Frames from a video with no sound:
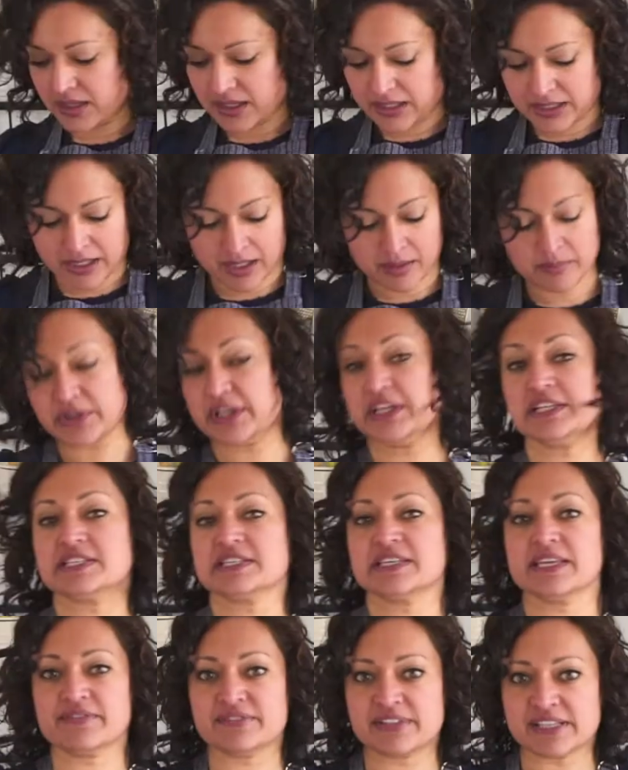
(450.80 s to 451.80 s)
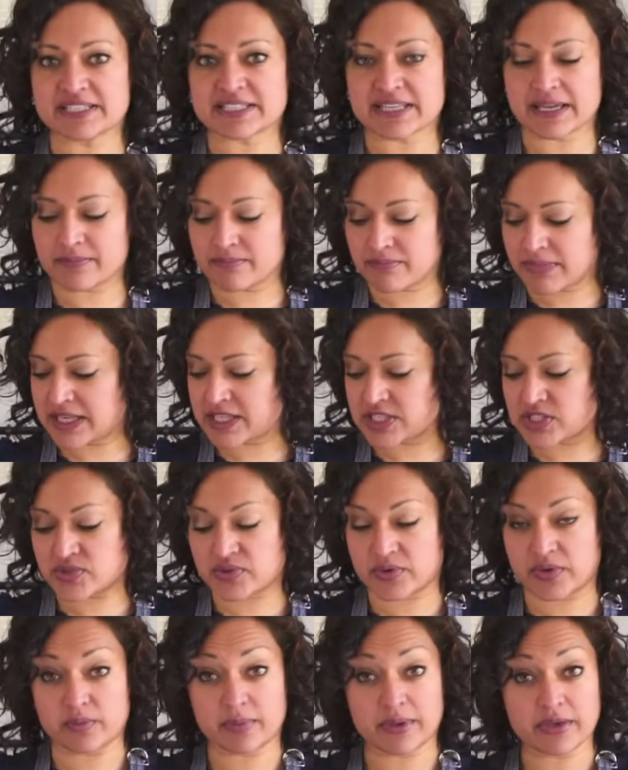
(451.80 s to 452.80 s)
and I'm going to give this a mix
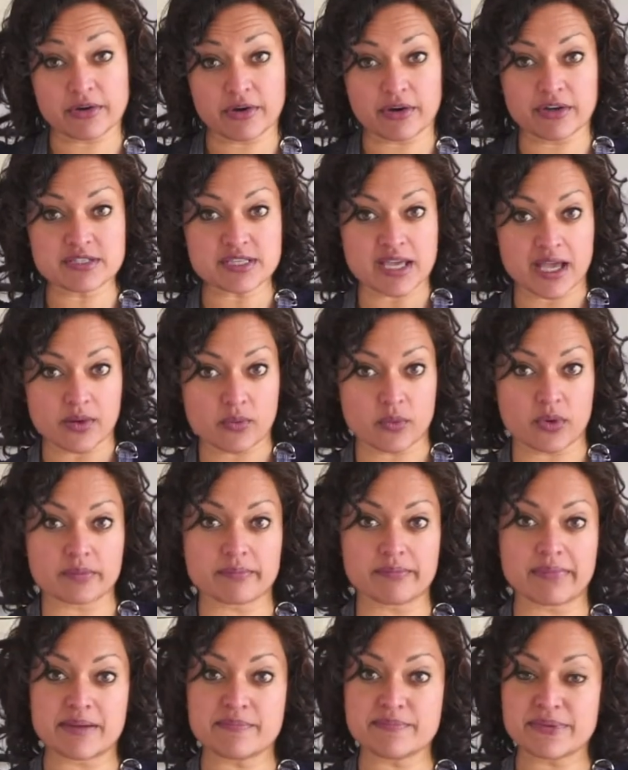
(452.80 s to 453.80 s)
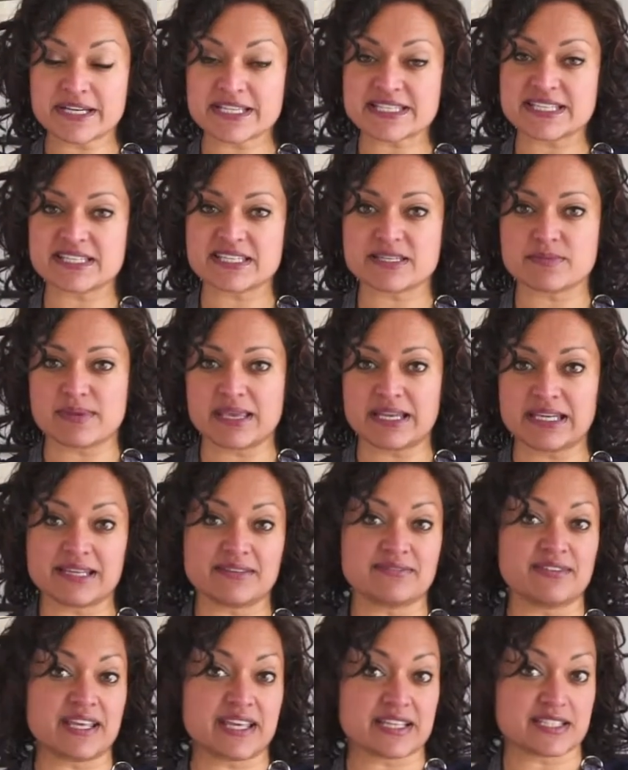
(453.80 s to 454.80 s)
through because I want my butter to be
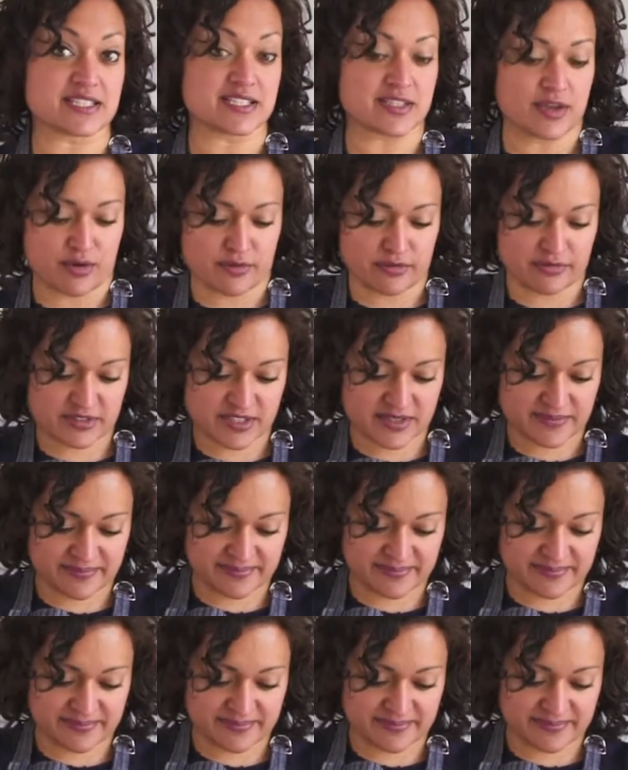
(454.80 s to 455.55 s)
lovely and soft.